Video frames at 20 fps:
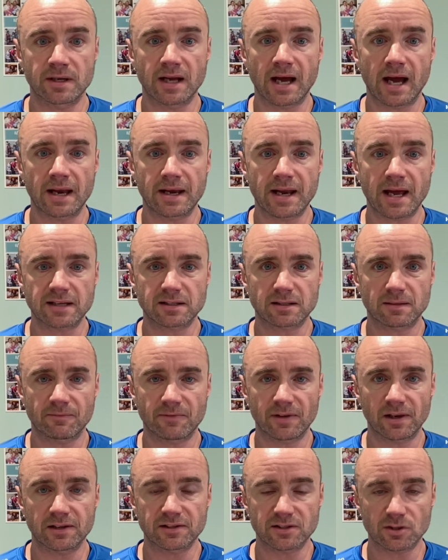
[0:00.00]
and Aston
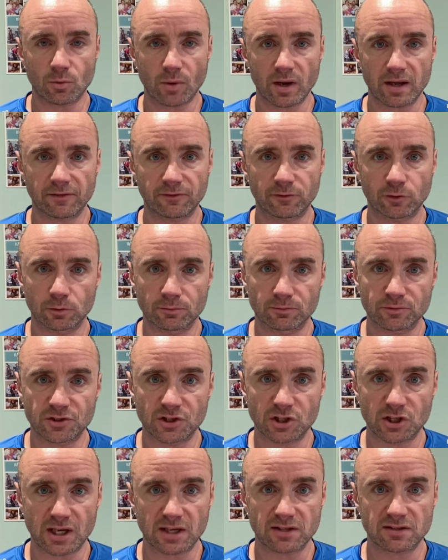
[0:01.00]
Villa's away form
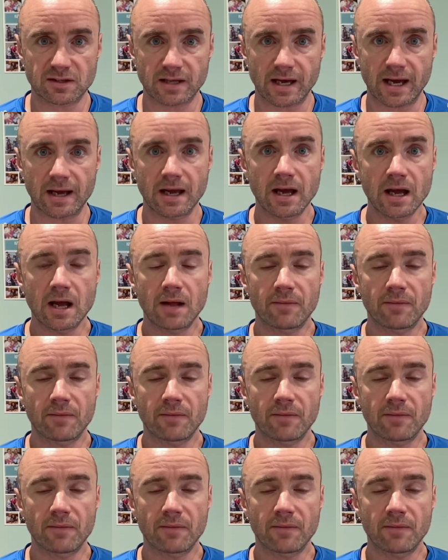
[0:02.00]
suggests that